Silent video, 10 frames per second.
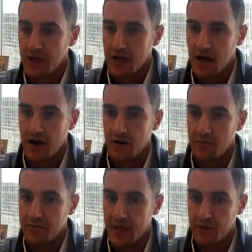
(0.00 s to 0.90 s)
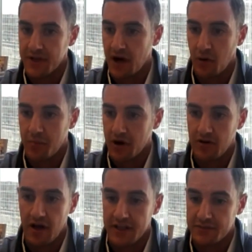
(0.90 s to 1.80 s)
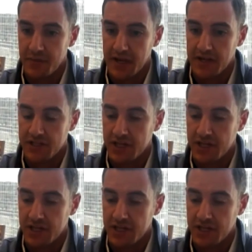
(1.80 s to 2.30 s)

that we help our clients manage.